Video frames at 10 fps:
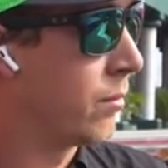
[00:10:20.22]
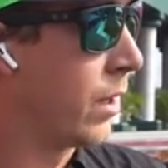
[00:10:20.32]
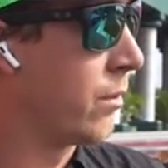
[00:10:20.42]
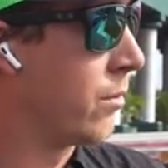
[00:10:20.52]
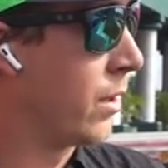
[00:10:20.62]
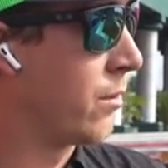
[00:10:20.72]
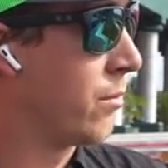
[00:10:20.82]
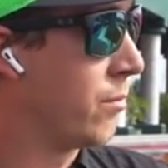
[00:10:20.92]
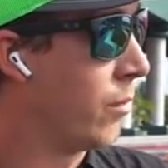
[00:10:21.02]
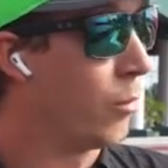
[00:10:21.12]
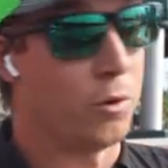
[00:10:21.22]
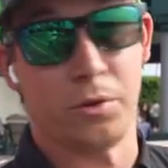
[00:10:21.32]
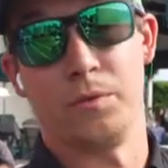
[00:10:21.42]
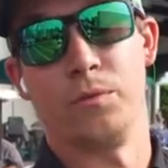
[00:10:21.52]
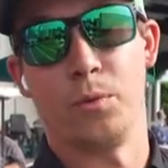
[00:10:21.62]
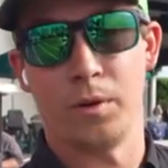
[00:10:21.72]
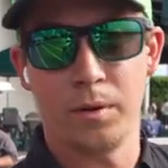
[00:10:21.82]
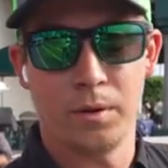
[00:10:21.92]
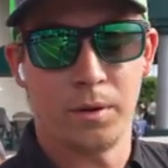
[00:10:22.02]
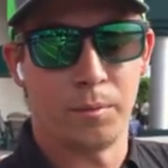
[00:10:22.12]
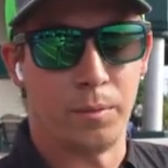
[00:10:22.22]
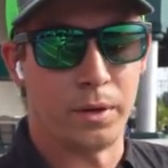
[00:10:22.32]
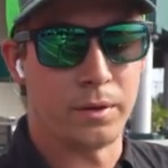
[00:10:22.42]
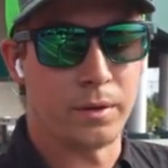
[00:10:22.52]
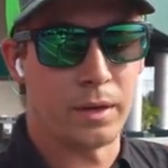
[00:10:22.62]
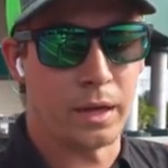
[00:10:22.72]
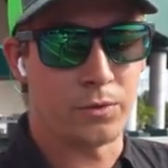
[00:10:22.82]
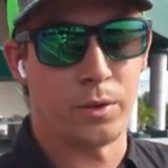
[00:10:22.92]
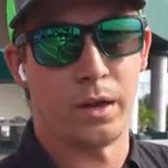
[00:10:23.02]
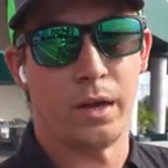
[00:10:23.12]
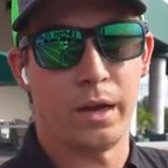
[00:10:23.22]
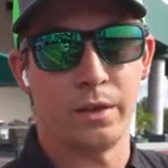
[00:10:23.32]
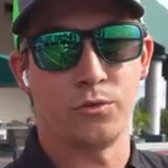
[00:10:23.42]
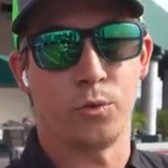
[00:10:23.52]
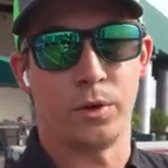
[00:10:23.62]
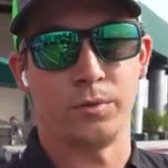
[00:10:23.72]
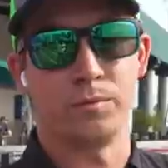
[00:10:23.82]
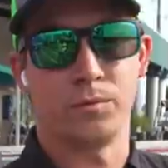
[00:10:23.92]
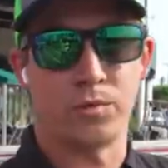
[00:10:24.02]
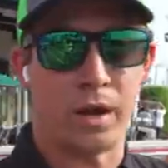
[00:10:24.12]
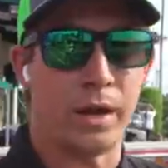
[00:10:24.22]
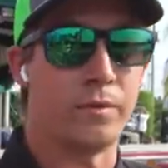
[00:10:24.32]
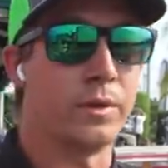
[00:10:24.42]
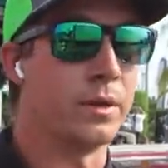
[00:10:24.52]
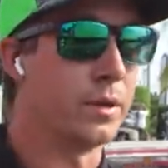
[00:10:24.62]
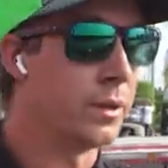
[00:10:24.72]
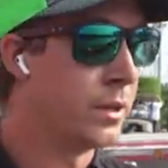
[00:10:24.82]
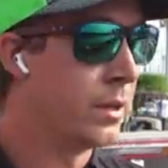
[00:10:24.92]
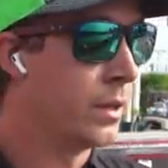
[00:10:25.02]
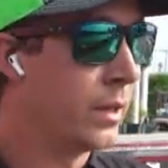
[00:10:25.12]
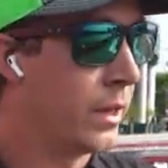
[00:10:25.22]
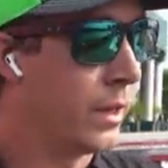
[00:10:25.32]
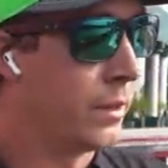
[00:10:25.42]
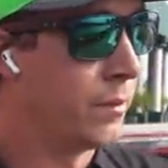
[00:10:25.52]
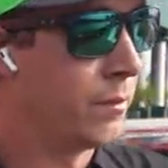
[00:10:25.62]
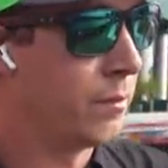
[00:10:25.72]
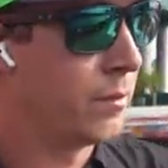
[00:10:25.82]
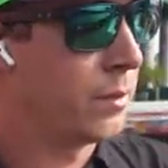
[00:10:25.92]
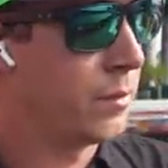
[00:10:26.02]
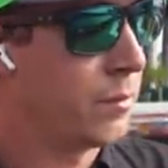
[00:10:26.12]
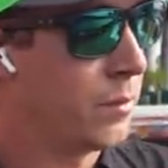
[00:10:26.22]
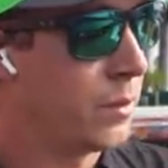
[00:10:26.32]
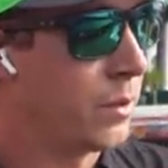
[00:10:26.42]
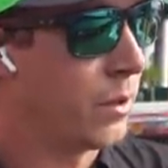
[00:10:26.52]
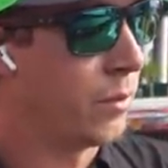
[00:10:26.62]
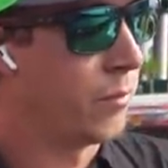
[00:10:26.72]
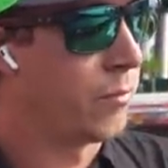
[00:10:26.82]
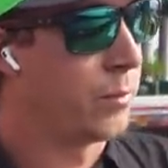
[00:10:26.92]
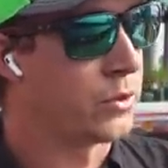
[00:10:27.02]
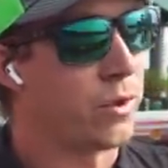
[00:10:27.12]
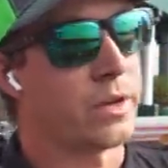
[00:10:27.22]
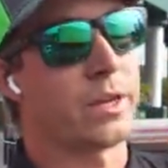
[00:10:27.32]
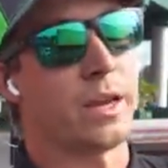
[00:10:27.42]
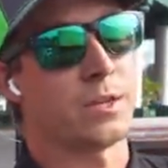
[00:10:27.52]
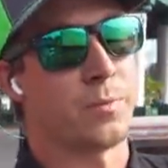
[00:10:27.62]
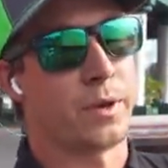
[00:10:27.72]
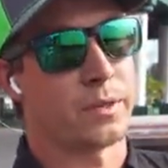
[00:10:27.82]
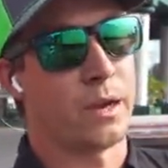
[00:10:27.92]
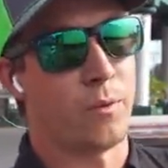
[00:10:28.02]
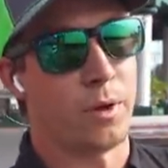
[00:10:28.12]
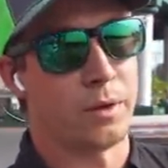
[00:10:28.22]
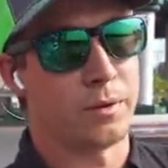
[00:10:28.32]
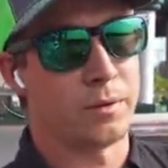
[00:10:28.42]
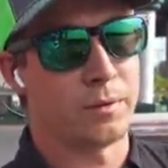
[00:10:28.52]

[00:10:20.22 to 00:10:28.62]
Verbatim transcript: that's that's what we're looking for. Yeah. But that's what I, I enjoyed driving, and and you know, from a trucking aspect, I want